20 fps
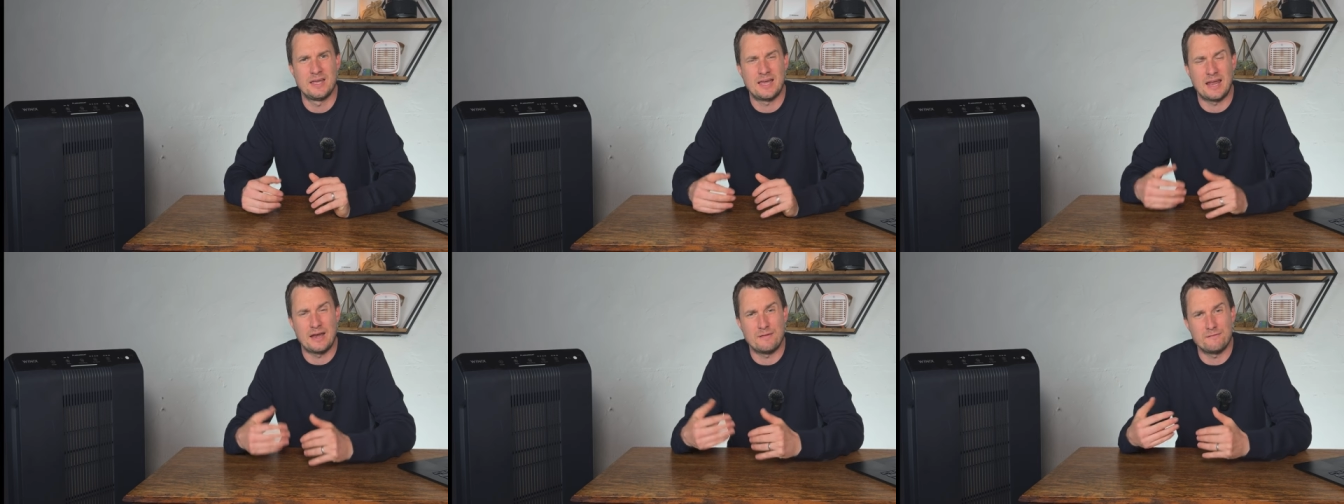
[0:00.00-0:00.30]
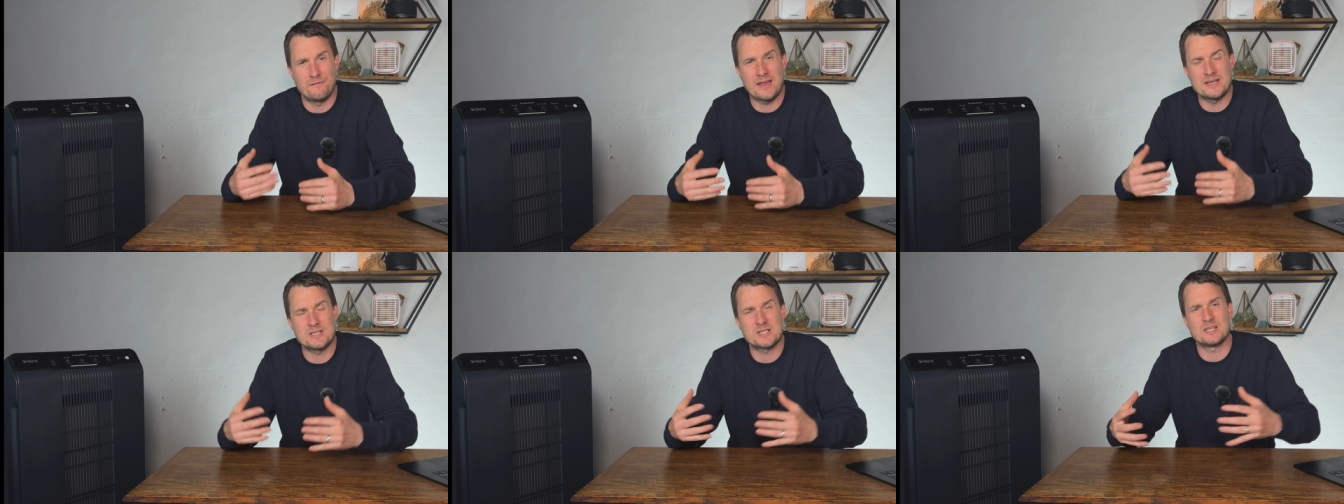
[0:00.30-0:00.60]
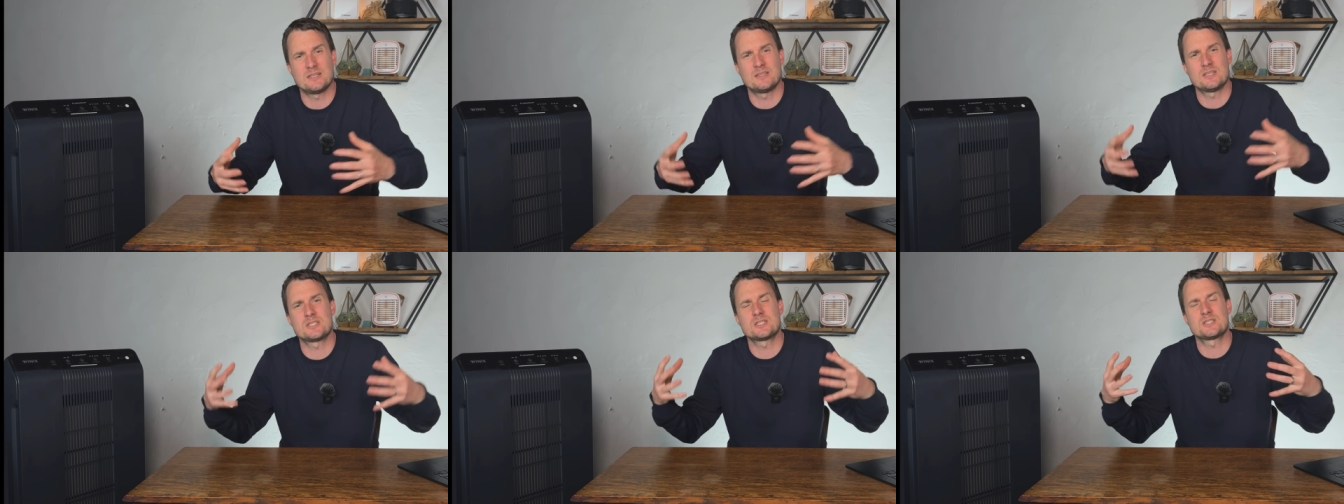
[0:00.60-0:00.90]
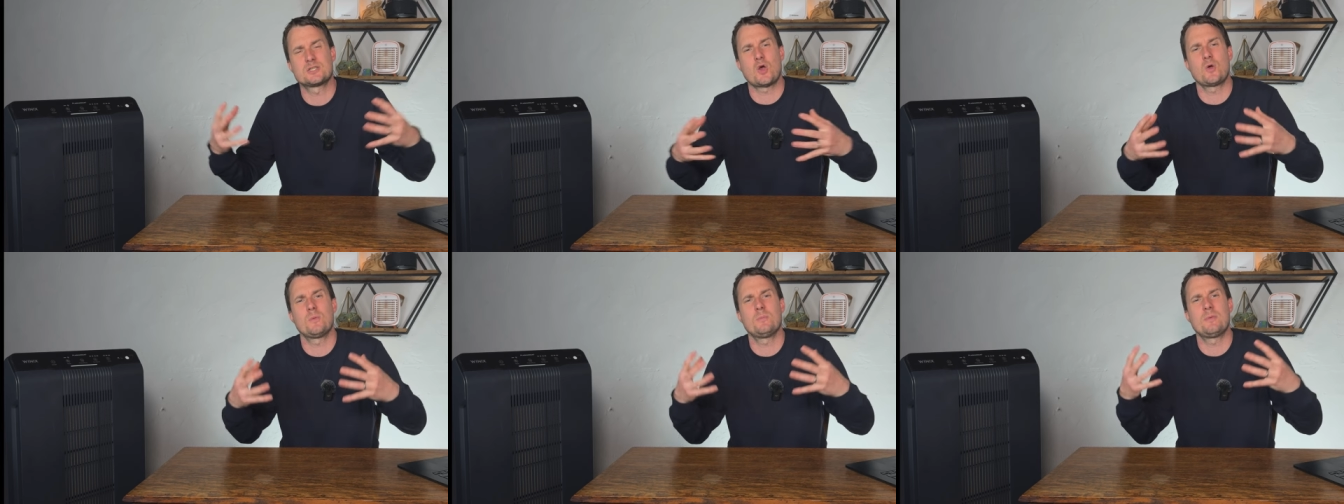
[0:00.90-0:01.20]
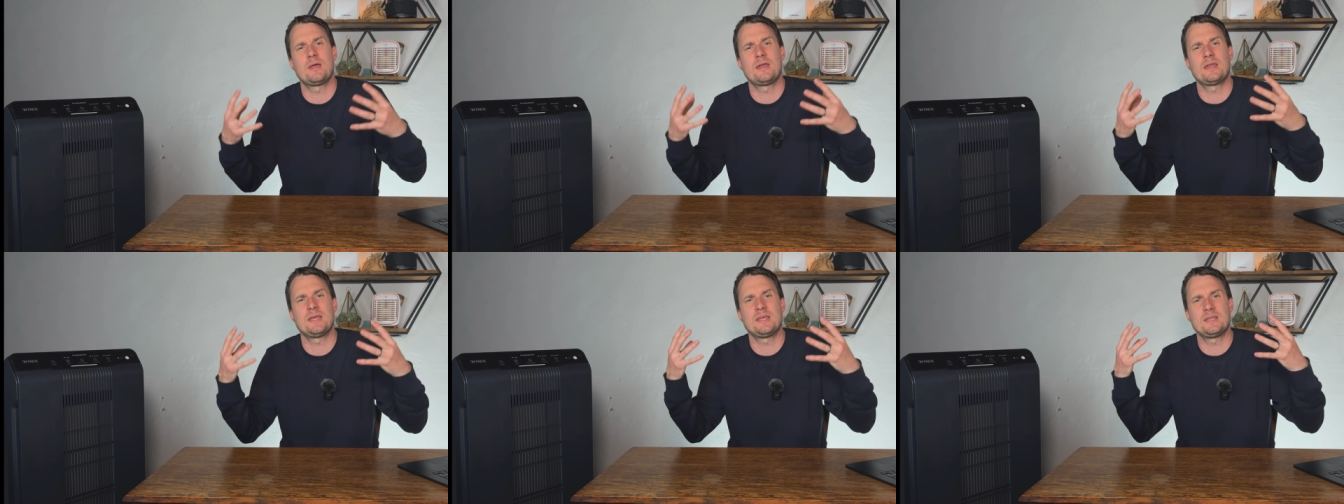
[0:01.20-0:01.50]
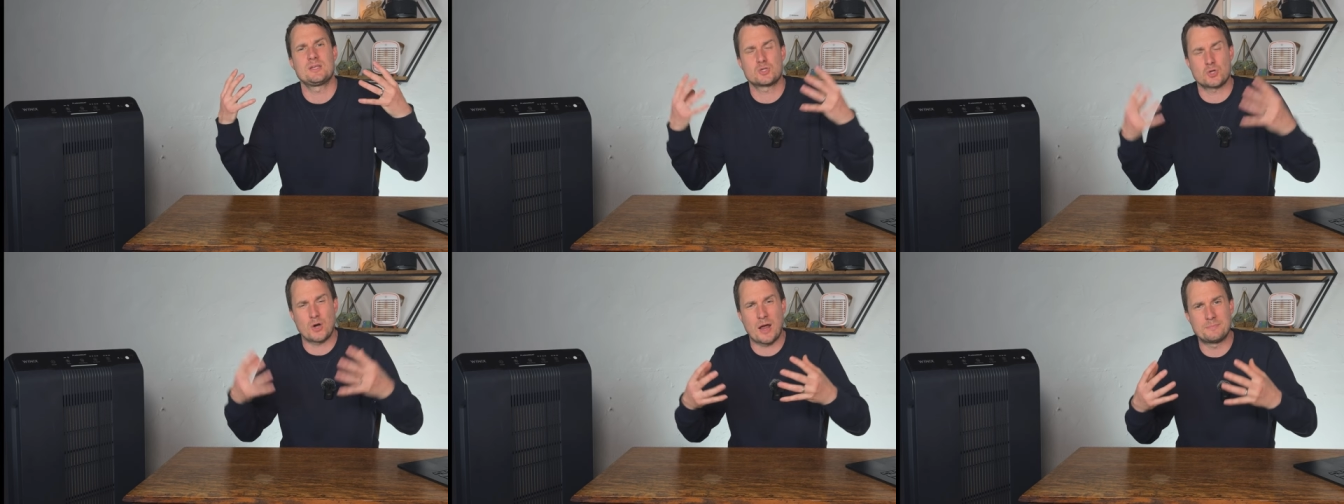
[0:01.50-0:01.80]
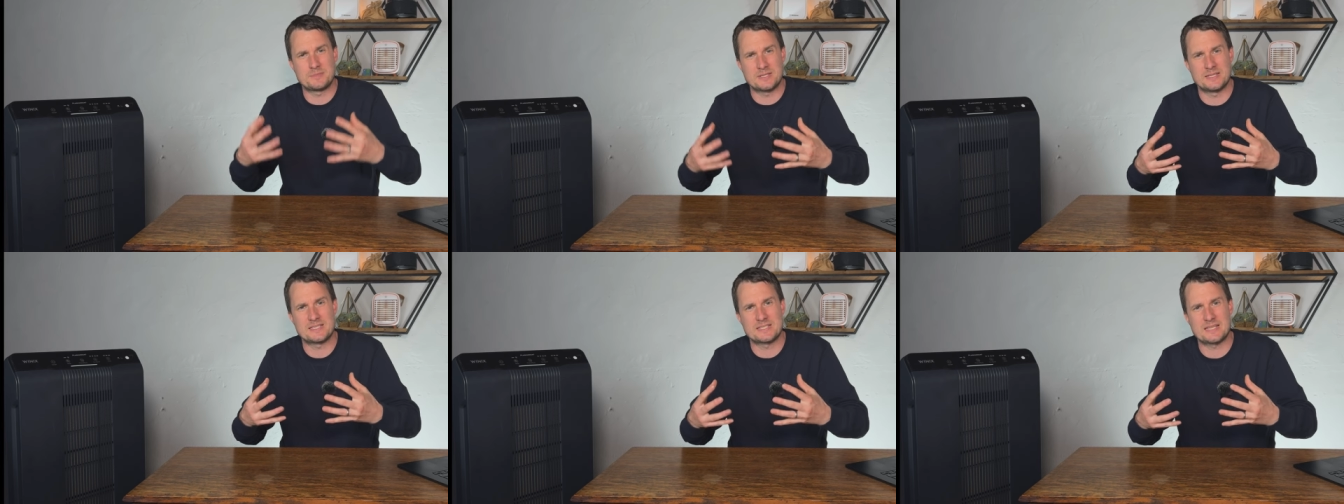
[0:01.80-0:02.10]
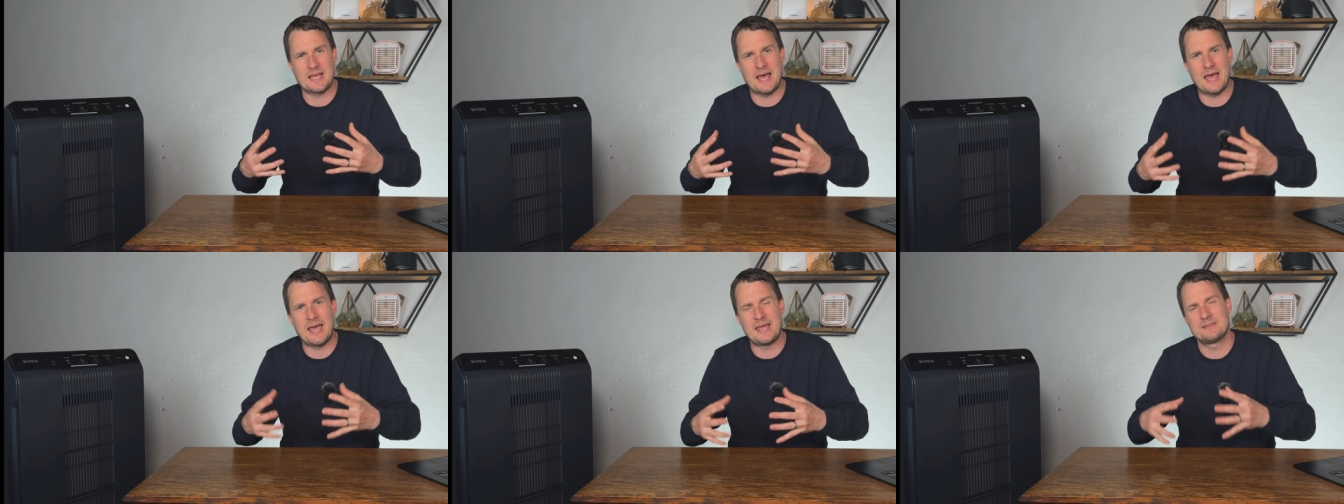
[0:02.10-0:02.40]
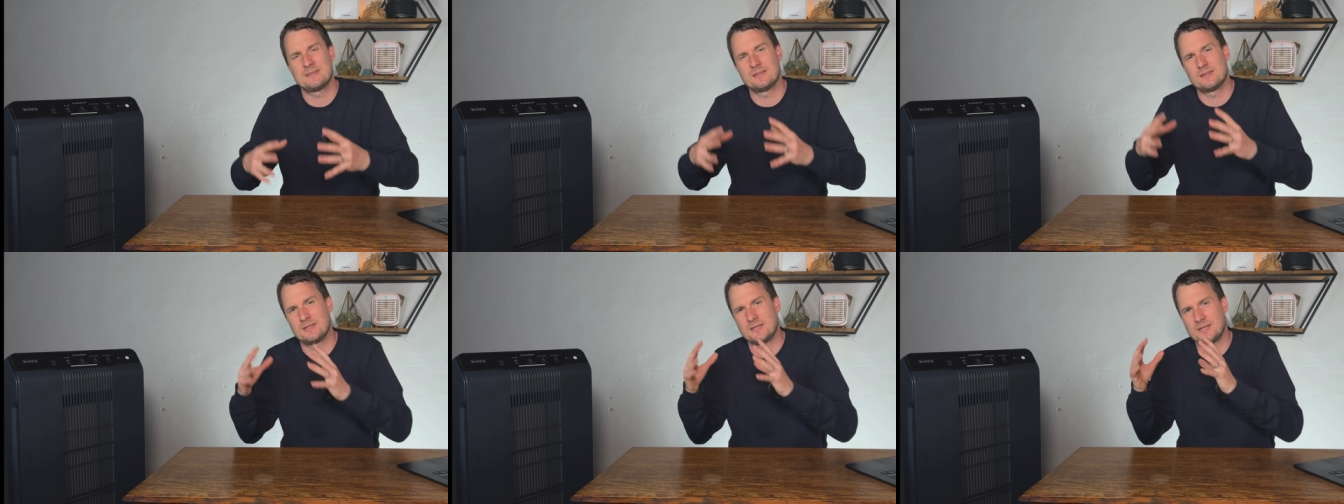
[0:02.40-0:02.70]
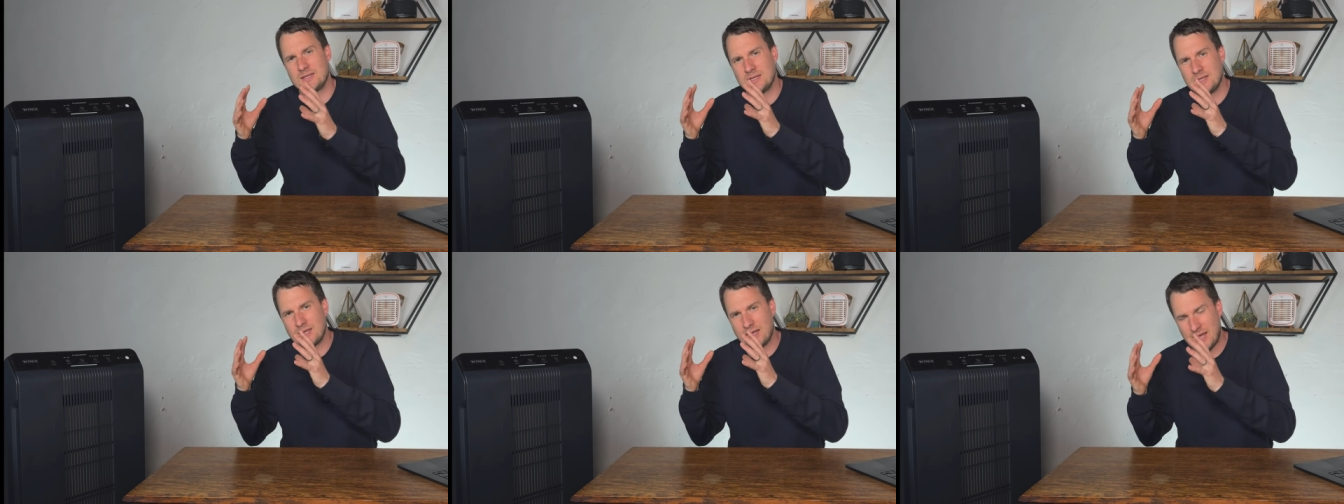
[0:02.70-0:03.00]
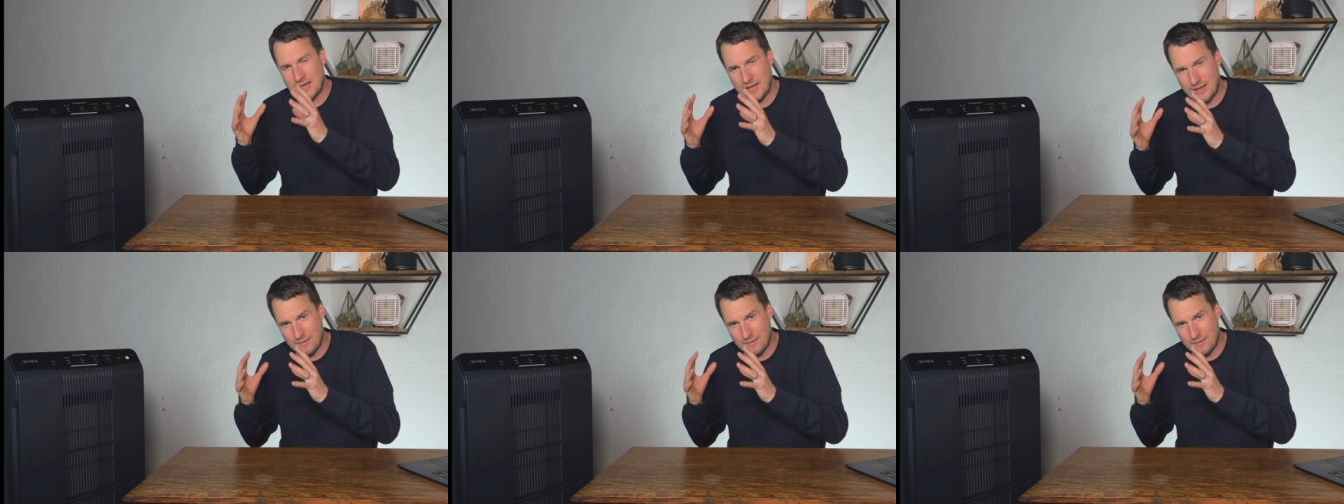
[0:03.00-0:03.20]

and eventually there's so many trapped inside that the